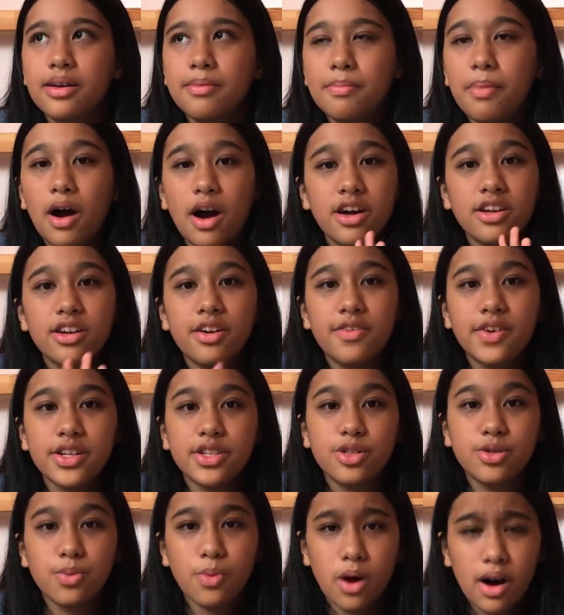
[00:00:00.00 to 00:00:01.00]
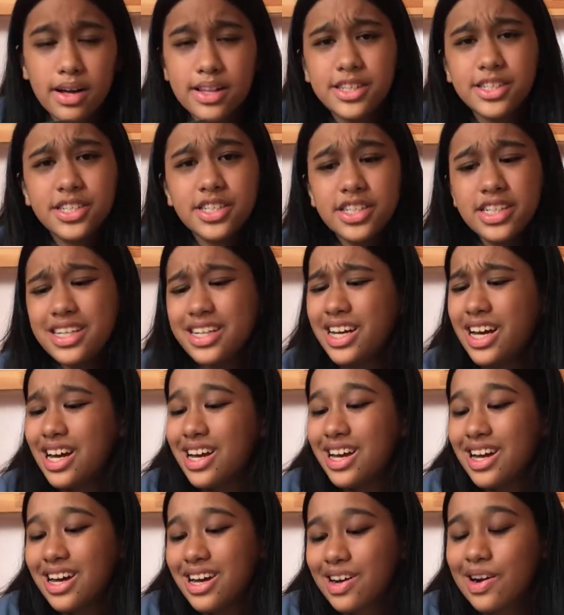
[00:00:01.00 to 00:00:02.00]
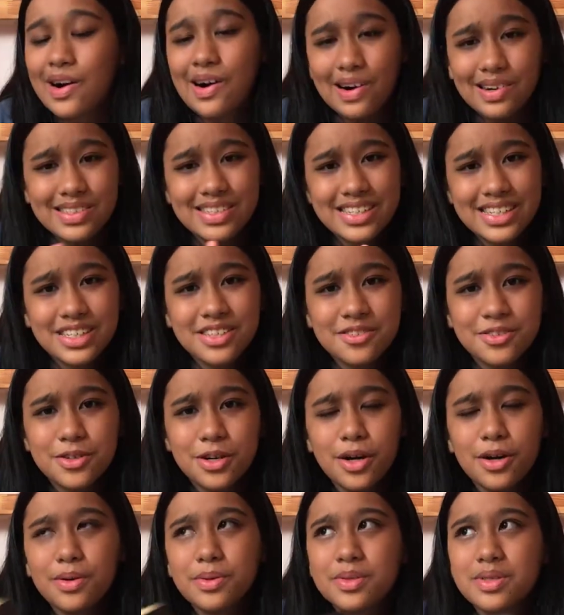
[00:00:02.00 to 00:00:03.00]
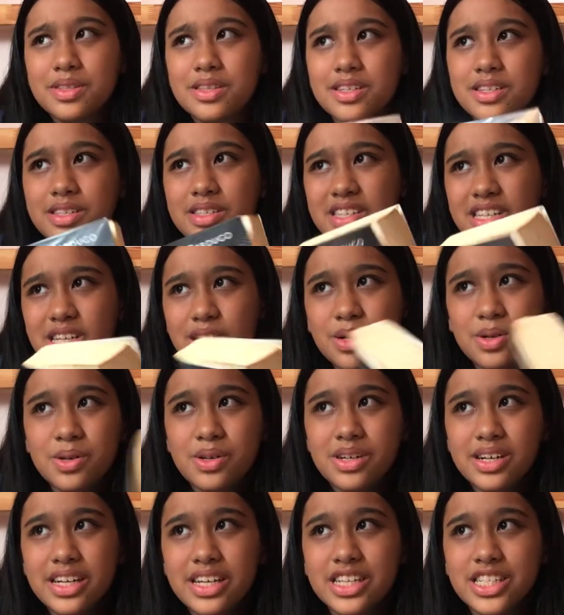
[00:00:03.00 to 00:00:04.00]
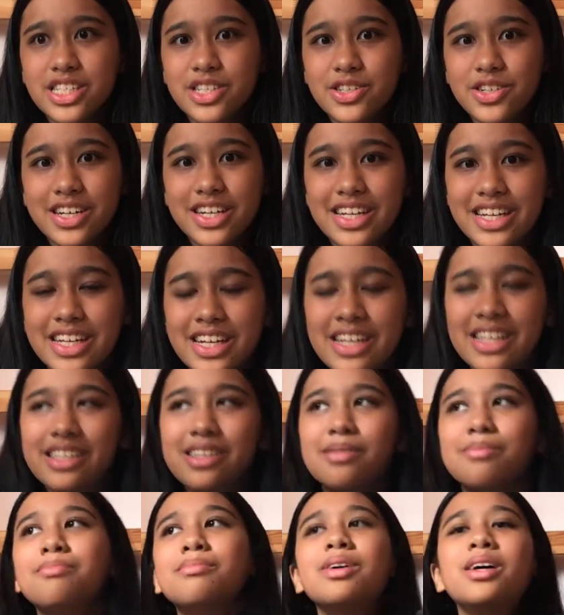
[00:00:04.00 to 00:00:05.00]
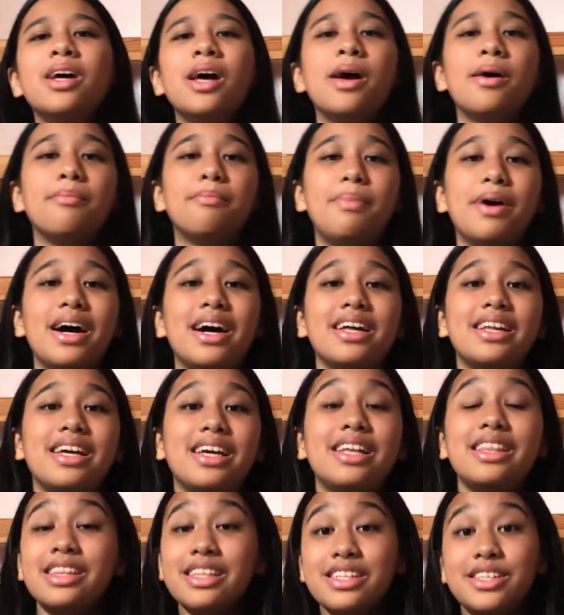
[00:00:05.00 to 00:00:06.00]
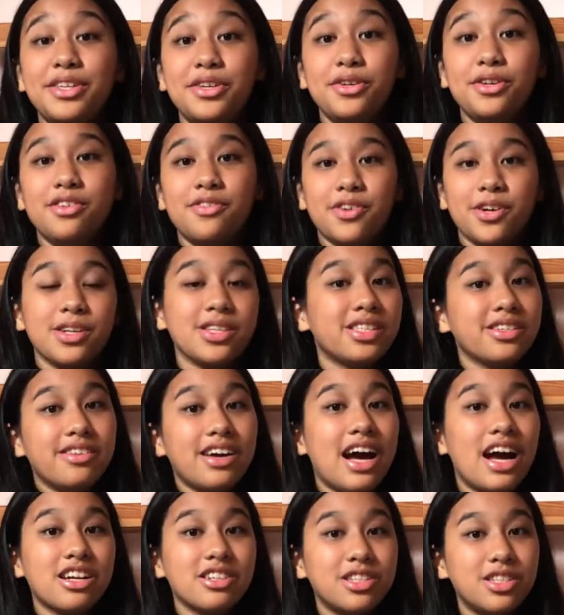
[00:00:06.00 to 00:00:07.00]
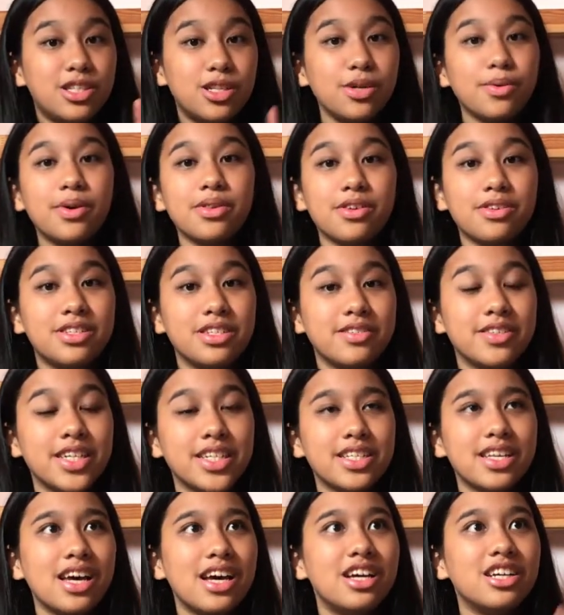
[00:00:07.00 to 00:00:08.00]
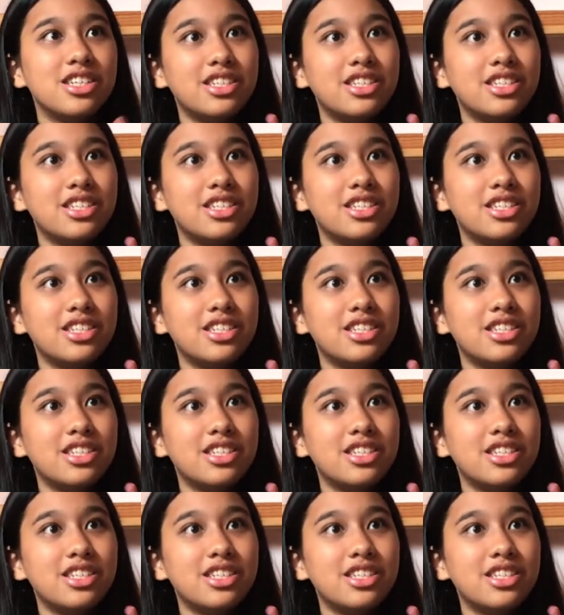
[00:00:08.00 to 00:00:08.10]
part of a duology called 6 of Crows. The sequel is Crooked Kingdom, but in this universe there are actually 2 other series.